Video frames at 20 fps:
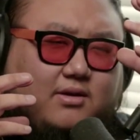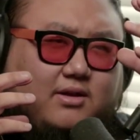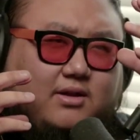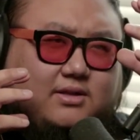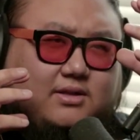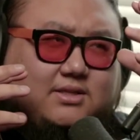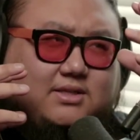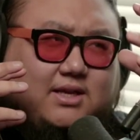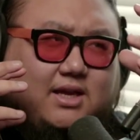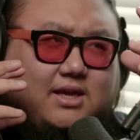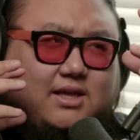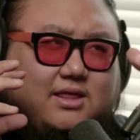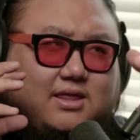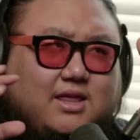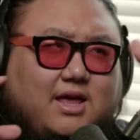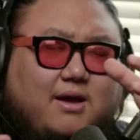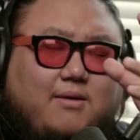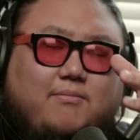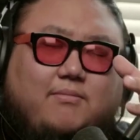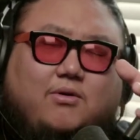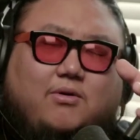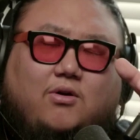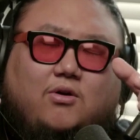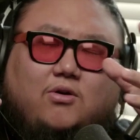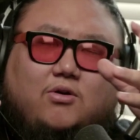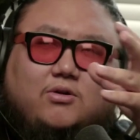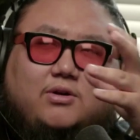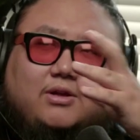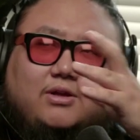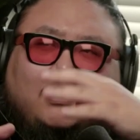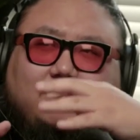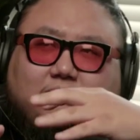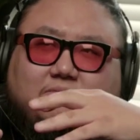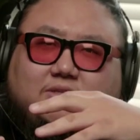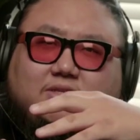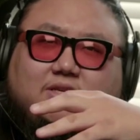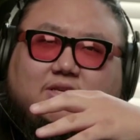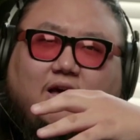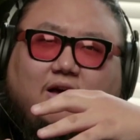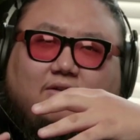it's like them hurting
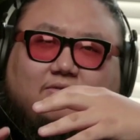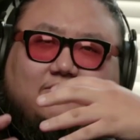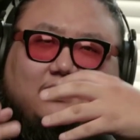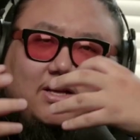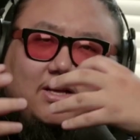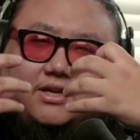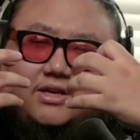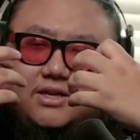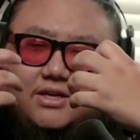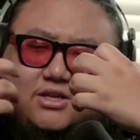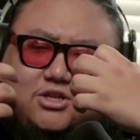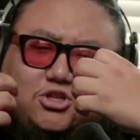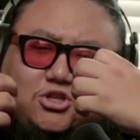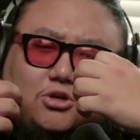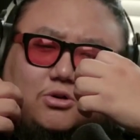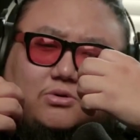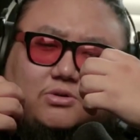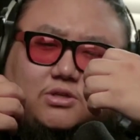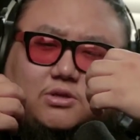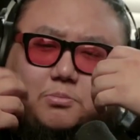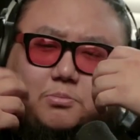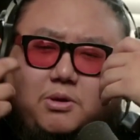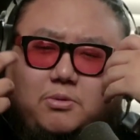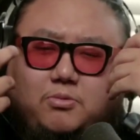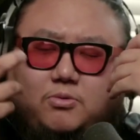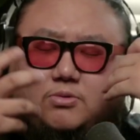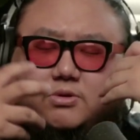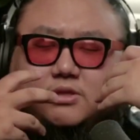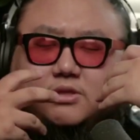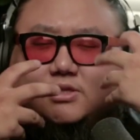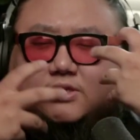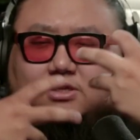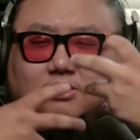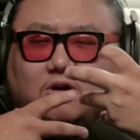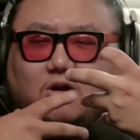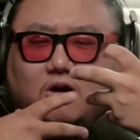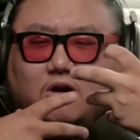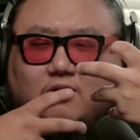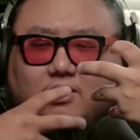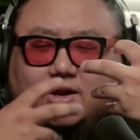themselves and it shows the people with the
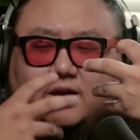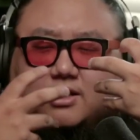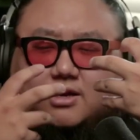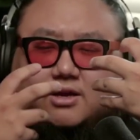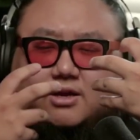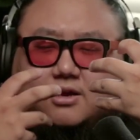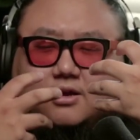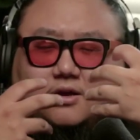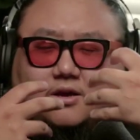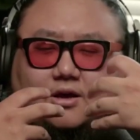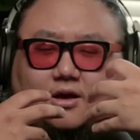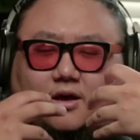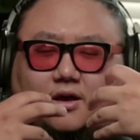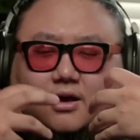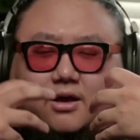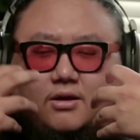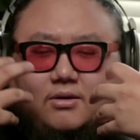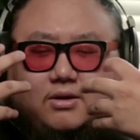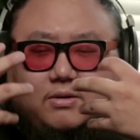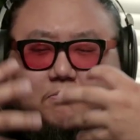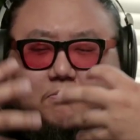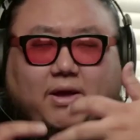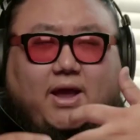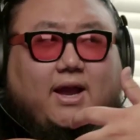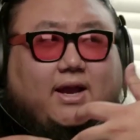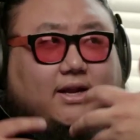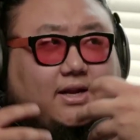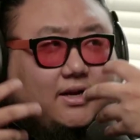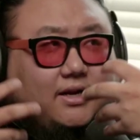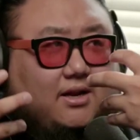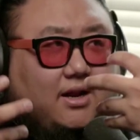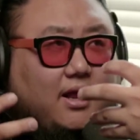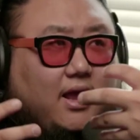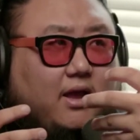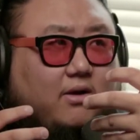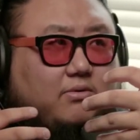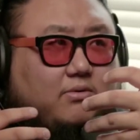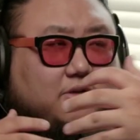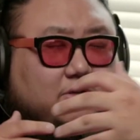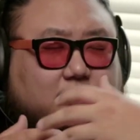scarring uh, in pain and in
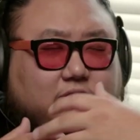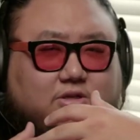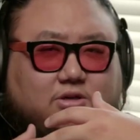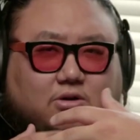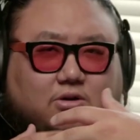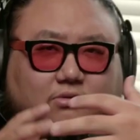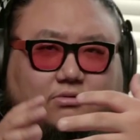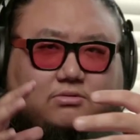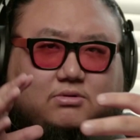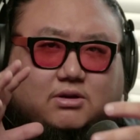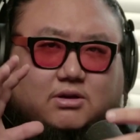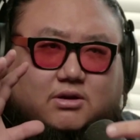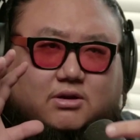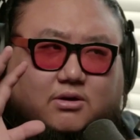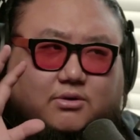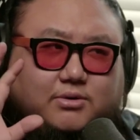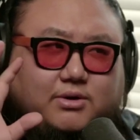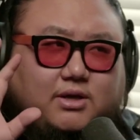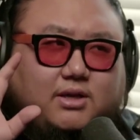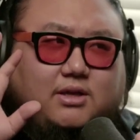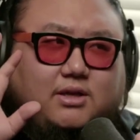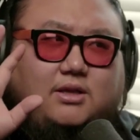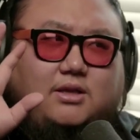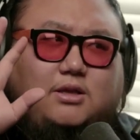anguish so you know it